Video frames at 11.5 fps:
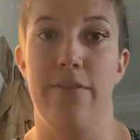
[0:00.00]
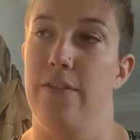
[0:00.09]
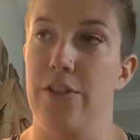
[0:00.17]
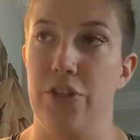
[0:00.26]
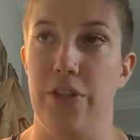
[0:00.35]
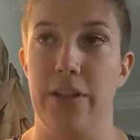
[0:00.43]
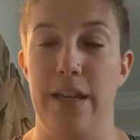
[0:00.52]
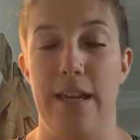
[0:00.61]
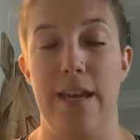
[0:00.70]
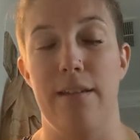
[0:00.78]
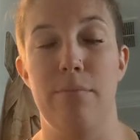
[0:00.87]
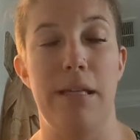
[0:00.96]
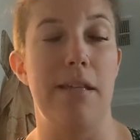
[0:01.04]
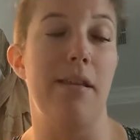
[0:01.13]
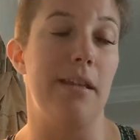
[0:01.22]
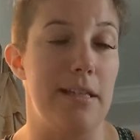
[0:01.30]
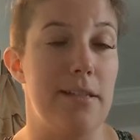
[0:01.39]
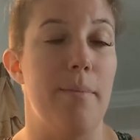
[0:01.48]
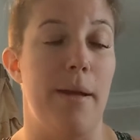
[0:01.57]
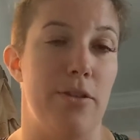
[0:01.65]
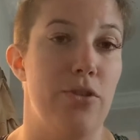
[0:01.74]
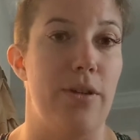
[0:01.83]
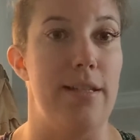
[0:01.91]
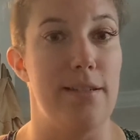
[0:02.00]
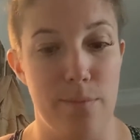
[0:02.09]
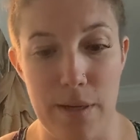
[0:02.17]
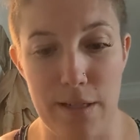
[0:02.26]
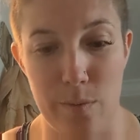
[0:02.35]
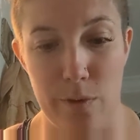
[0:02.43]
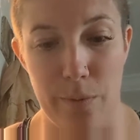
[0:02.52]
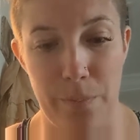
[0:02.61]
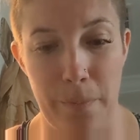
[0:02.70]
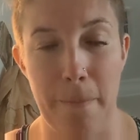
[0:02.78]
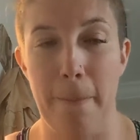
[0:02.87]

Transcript: efficiently, and be the least amount stressed as possible.